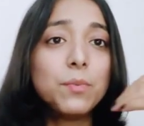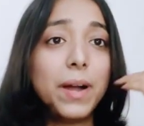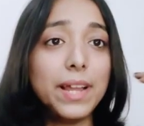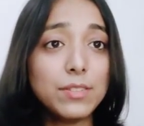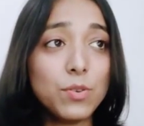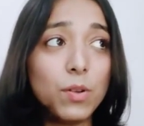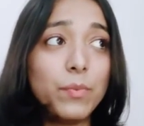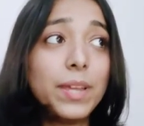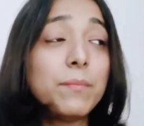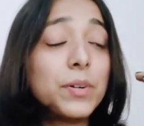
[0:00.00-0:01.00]
while
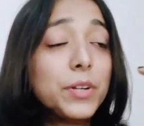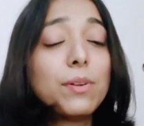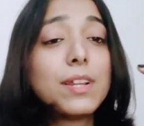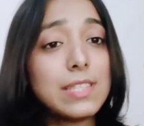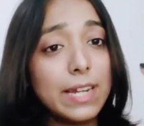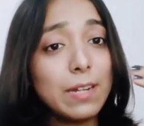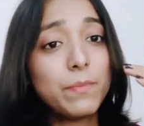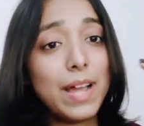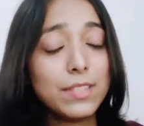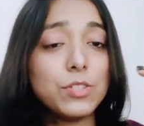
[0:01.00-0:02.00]
solving particular set
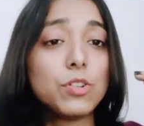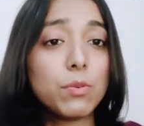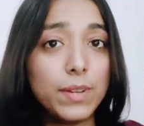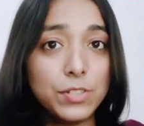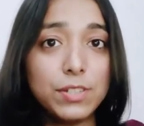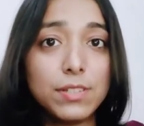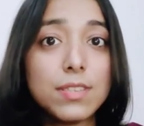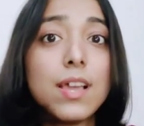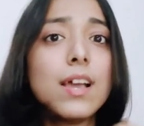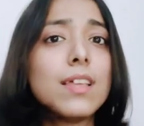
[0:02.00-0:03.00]
passage of questions.